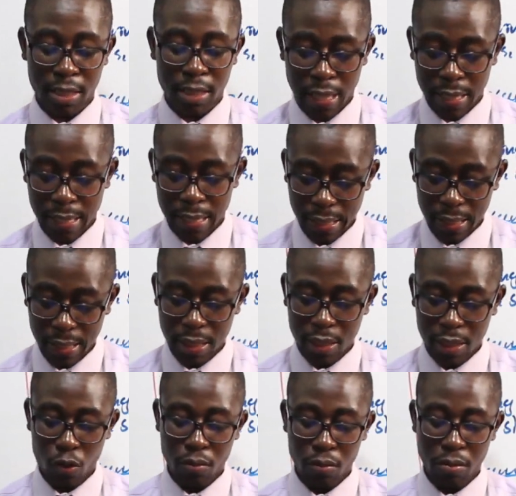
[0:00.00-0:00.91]
are needed
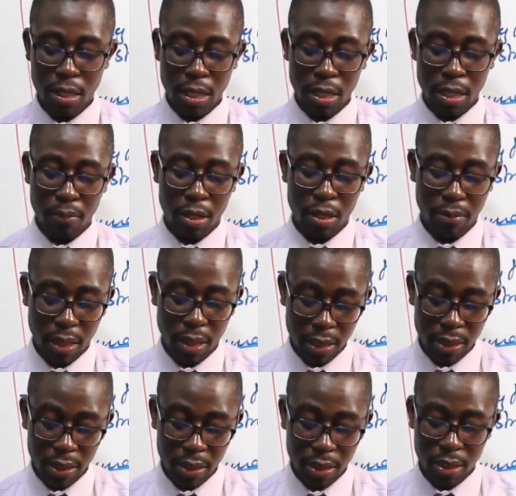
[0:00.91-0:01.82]
to be
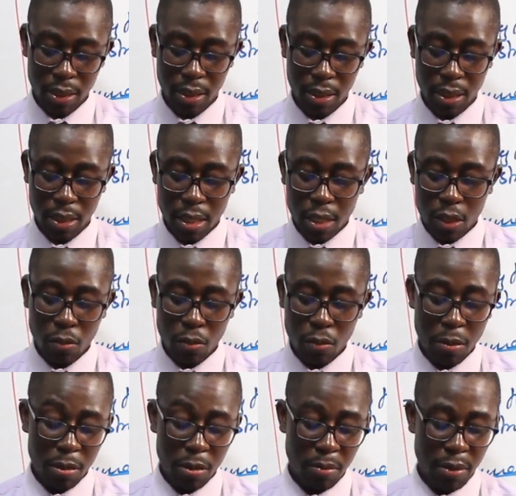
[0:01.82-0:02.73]
implemented
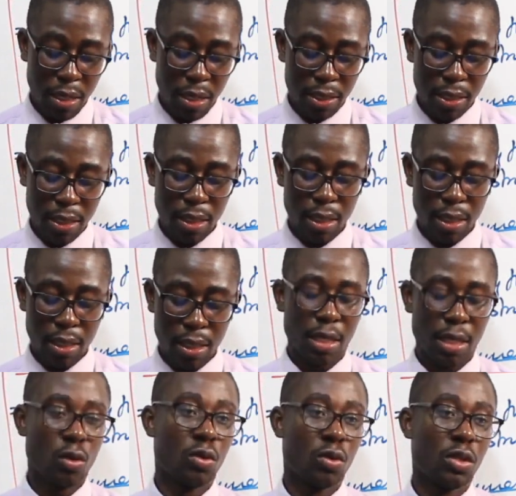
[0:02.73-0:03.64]
in the
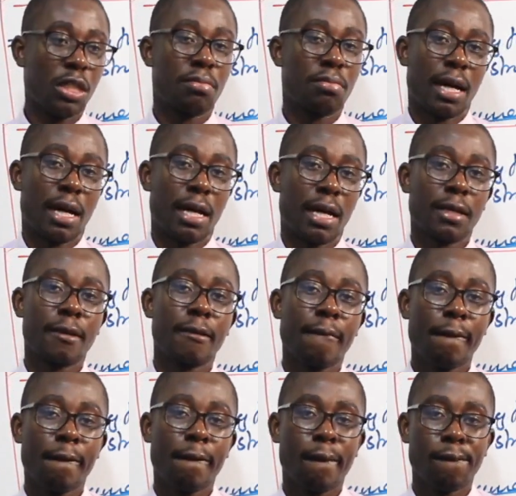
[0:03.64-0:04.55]
audit plan.
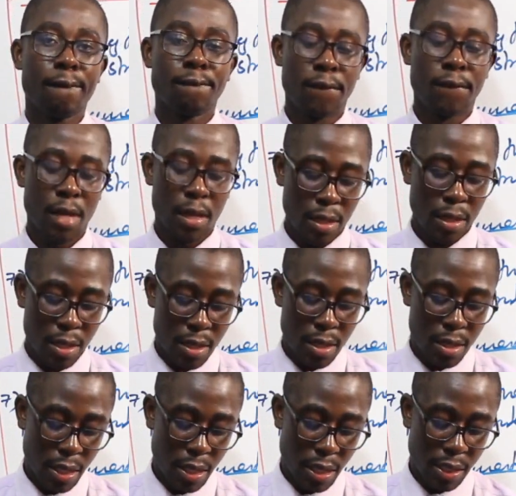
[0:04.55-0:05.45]

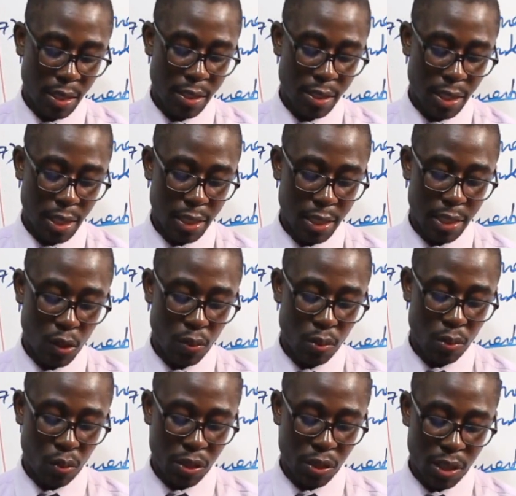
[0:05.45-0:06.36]
They set out
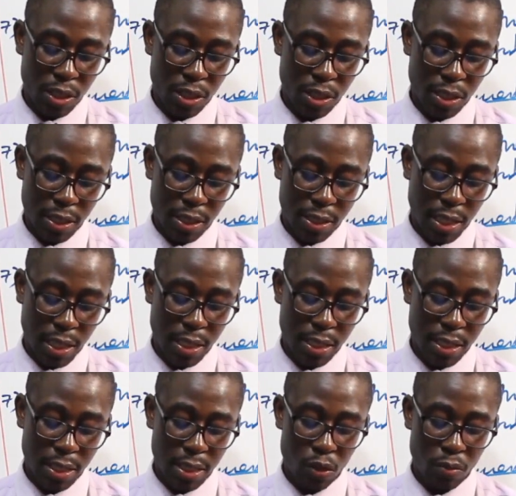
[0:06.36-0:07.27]
procedures that are
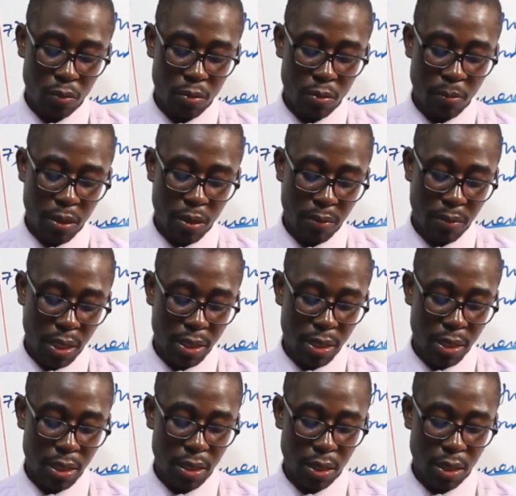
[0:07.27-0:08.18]
needed to be implemented
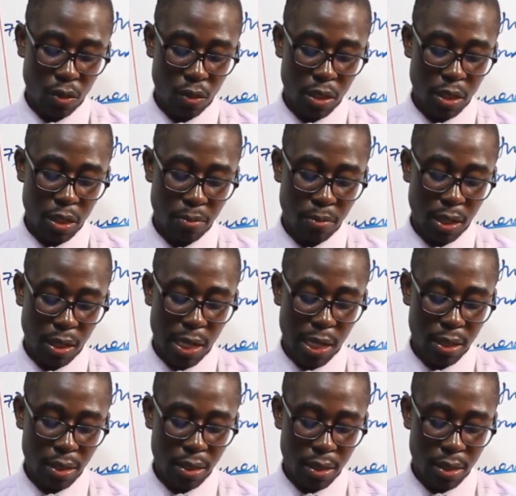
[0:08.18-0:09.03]
in the audit plan.